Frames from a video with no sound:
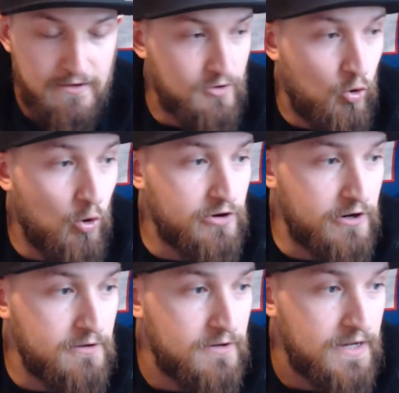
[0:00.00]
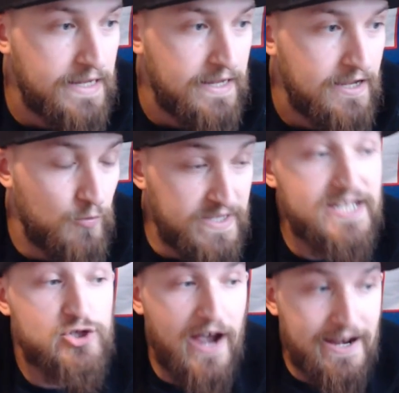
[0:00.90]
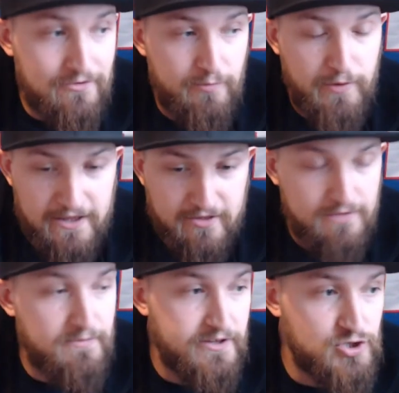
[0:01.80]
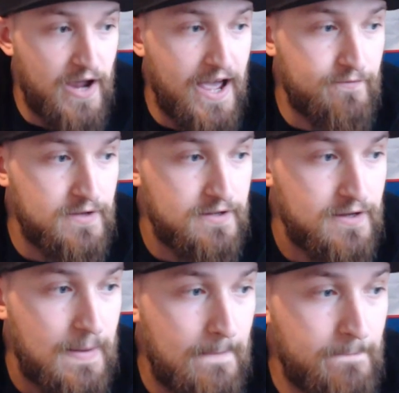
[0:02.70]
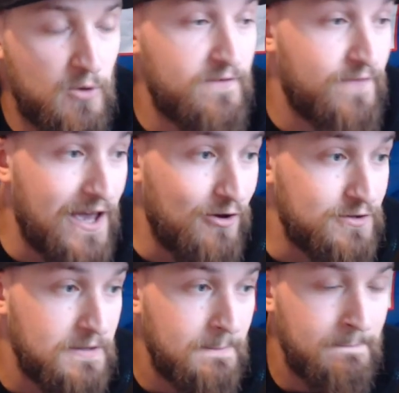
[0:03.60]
corner. We did try to replace him in the draft, but we failed.